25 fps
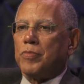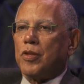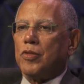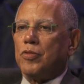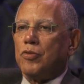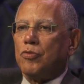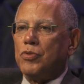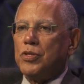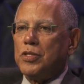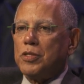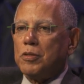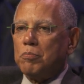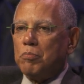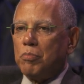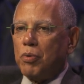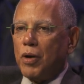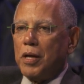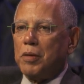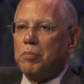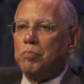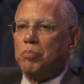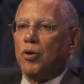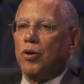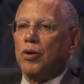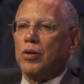The reason
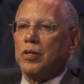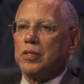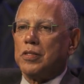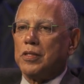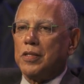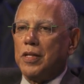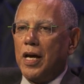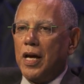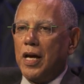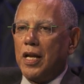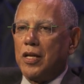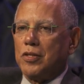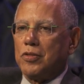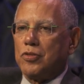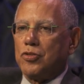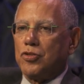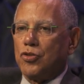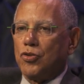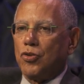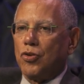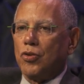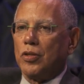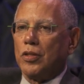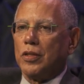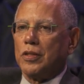Breitbart is not a
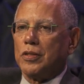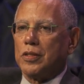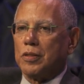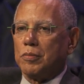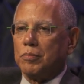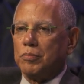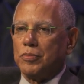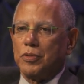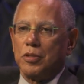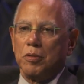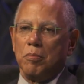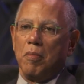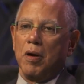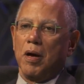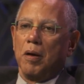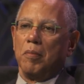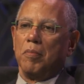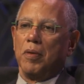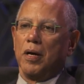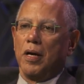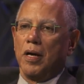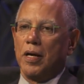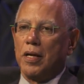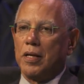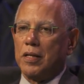journalism, to my
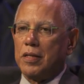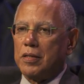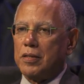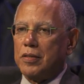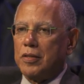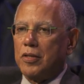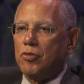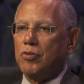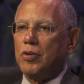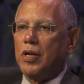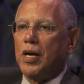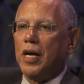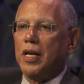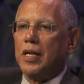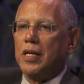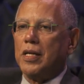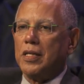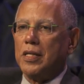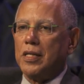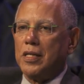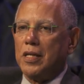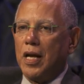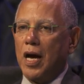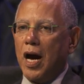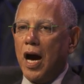mind, they're not in
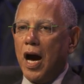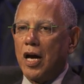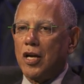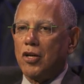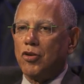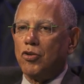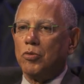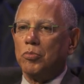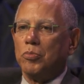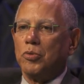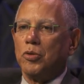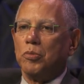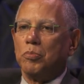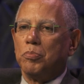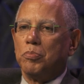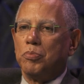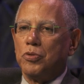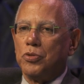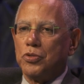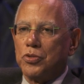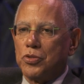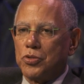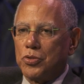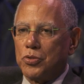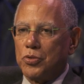an honorable
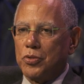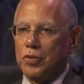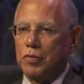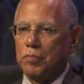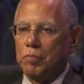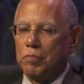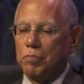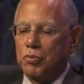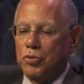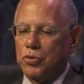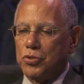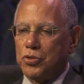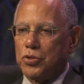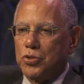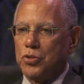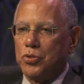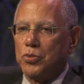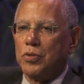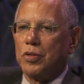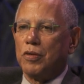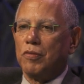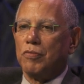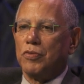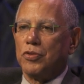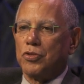pursuit of,
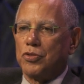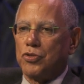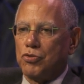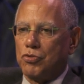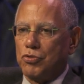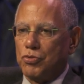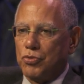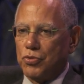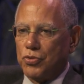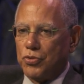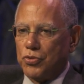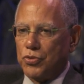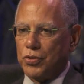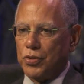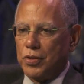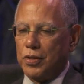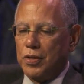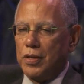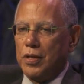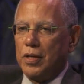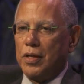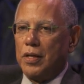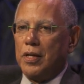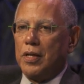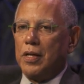pursuit of the truth
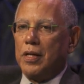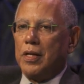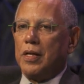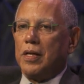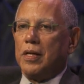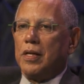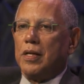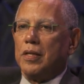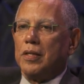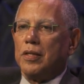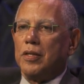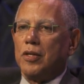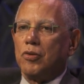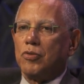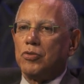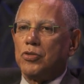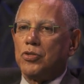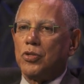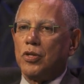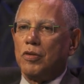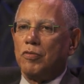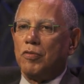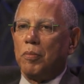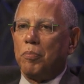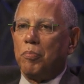they're
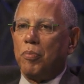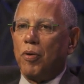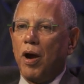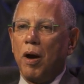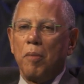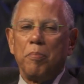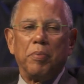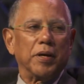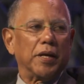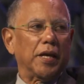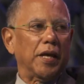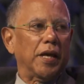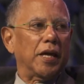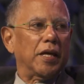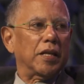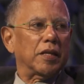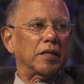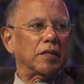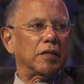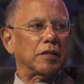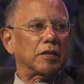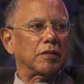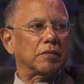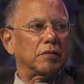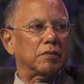sort of a
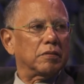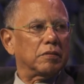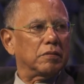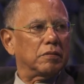propaganda.